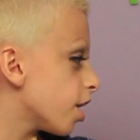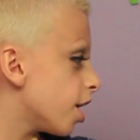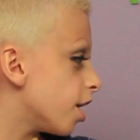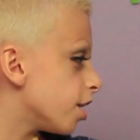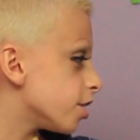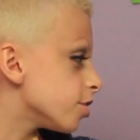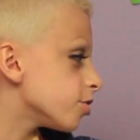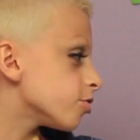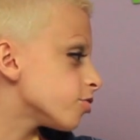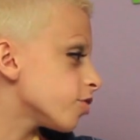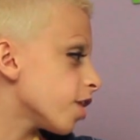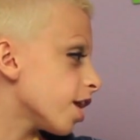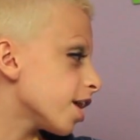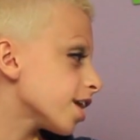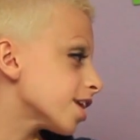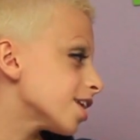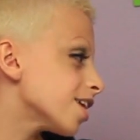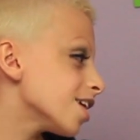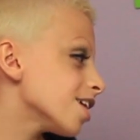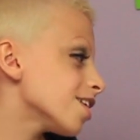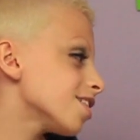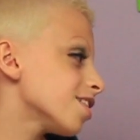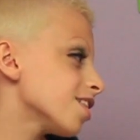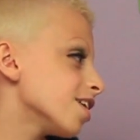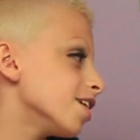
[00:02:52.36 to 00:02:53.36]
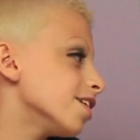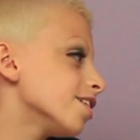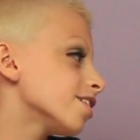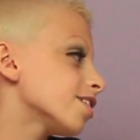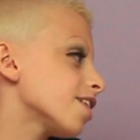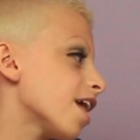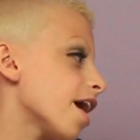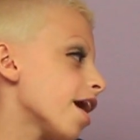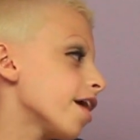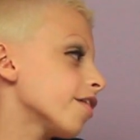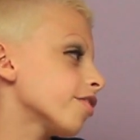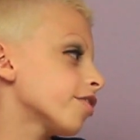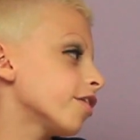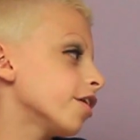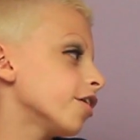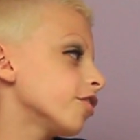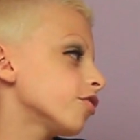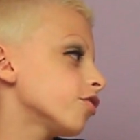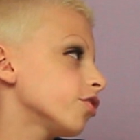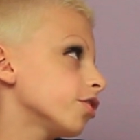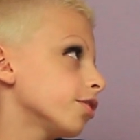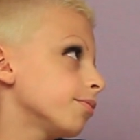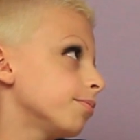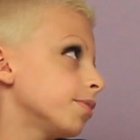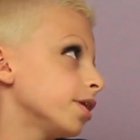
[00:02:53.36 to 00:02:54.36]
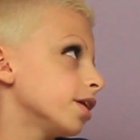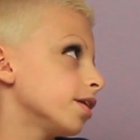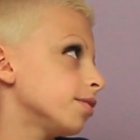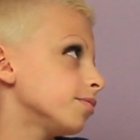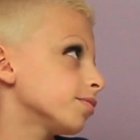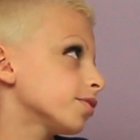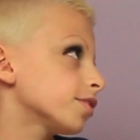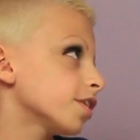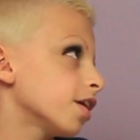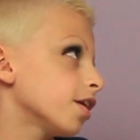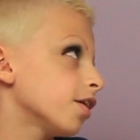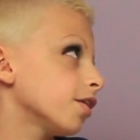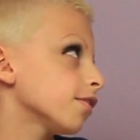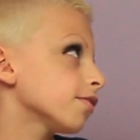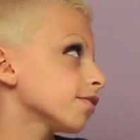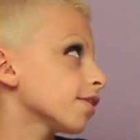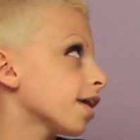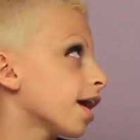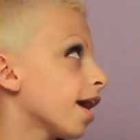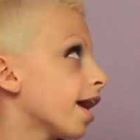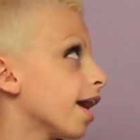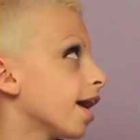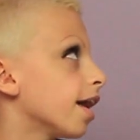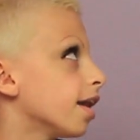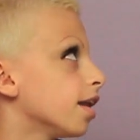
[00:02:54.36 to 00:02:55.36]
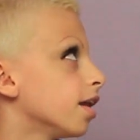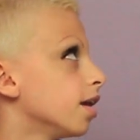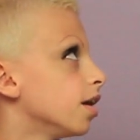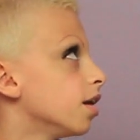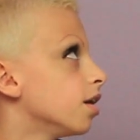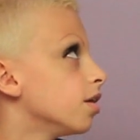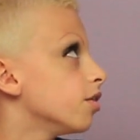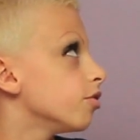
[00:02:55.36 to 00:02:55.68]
to other drag kids is that they should be themselves and